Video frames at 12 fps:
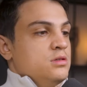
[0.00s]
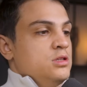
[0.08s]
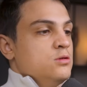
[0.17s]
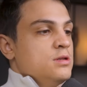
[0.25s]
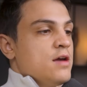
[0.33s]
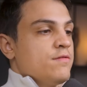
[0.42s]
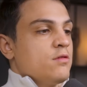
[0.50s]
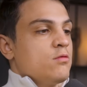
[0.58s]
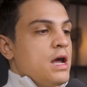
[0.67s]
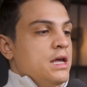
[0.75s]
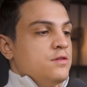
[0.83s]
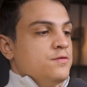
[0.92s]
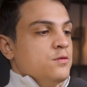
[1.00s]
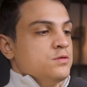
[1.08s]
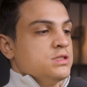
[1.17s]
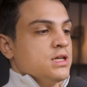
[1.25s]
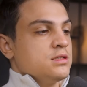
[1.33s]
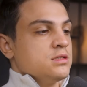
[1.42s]
you never write full
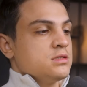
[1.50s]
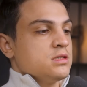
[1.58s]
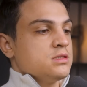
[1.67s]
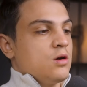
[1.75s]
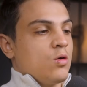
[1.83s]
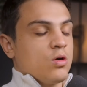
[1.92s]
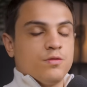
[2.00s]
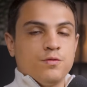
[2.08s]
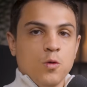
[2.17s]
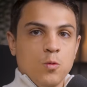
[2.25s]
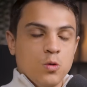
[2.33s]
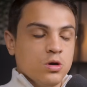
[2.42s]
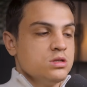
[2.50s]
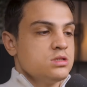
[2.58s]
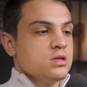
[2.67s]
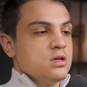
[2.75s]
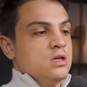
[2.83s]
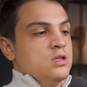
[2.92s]
sentences or full
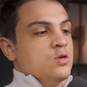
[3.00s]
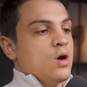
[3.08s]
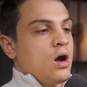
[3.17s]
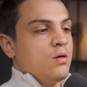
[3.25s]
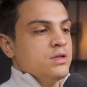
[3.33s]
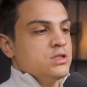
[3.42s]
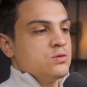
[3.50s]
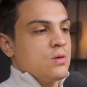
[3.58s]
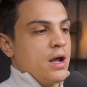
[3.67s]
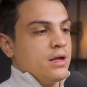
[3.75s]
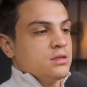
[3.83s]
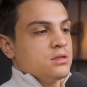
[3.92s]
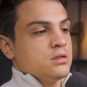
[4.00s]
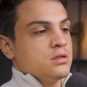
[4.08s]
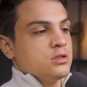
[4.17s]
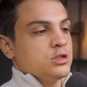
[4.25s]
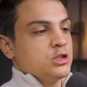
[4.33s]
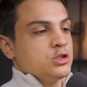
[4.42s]
words. You always write
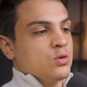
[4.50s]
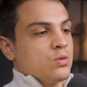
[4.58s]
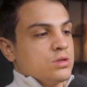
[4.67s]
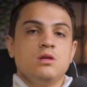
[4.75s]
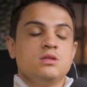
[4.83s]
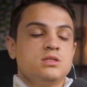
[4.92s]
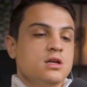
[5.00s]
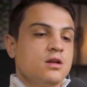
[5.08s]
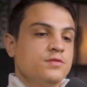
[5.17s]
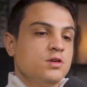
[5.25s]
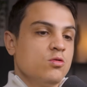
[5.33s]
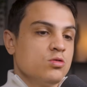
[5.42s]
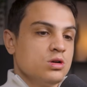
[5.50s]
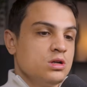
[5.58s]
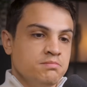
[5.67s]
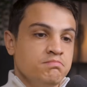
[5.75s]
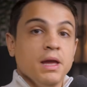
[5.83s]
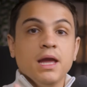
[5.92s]
short. Instead of the
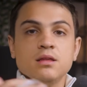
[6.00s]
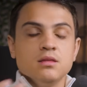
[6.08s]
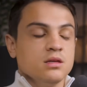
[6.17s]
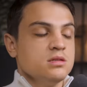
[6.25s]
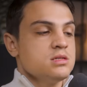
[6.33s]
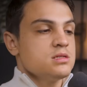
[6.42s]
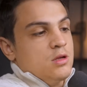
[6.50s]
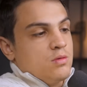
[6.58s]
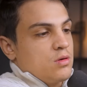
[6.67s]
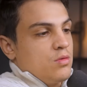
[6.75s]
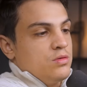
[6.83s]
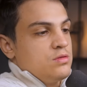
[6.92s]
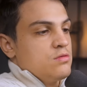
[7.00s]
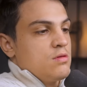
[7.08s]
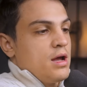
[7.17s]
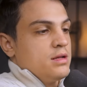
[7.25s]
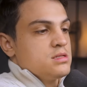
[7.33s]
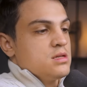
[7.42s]
word maintenance, you're going to
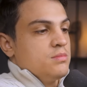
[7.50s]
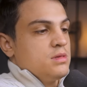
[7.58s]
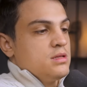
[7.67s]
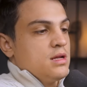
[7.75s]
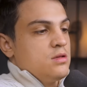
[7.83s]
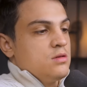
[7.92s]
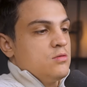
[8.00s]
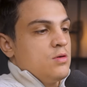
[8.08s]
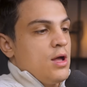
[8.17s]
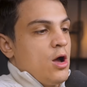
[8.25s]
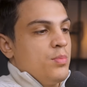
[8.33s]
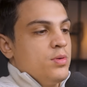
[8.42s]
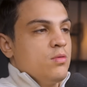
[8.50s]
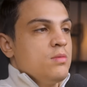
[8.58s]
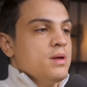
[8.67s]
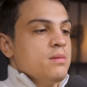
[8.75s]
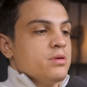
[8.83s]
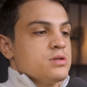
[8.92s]
write something that will help you
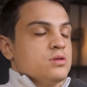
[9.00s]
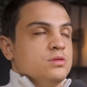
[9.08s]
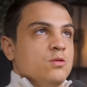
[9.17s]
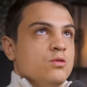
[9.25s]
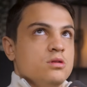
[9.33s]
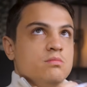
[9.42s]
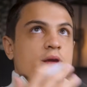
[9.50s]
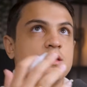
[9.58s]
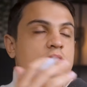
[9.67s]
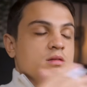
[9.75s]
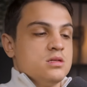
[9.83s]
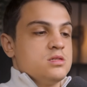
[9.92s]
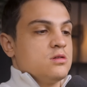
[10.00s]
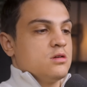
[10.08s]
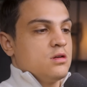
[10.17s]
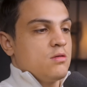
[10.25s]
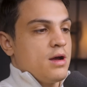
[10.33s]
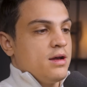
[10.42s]
remember. So the word maintenance, you're
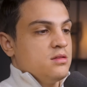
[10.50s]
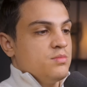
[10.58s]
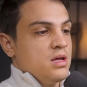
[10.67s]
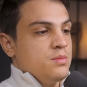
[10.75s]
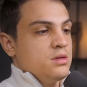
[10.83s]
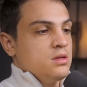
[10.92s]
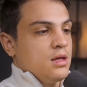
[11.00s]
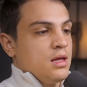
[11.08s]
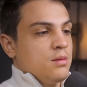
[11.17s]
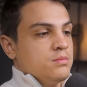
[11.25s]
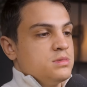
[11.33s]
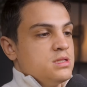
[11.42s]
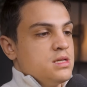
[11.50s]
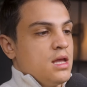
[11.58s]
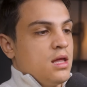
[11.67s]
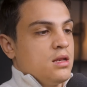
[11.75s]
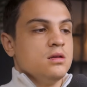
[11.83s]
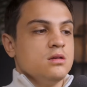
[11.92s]
going to write maybe
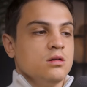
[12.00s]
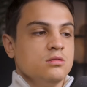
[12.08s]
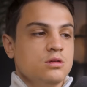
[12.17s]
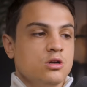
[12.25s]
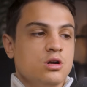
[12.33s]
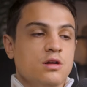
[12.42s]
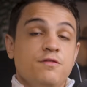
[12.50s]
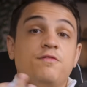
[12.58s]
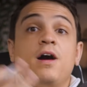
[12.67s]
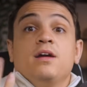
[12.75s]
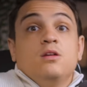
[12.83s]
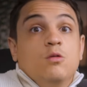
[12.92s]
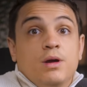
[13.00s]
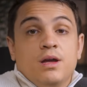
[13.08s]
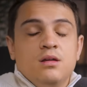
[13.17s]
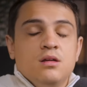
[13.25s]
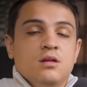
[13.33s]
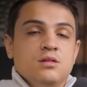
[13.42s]
MTN. You're going to find a
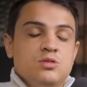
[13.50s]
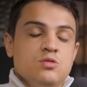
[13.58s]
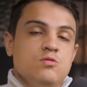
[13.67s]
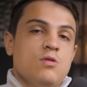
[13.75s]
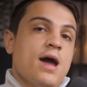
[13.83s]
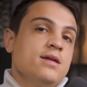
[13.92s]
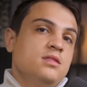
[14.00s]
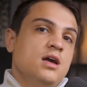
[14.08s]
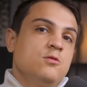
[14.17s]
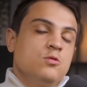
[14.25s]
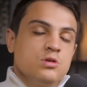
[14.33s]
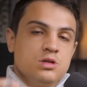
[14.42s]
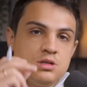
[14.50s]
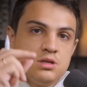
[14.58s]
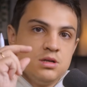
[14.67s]
way to write that word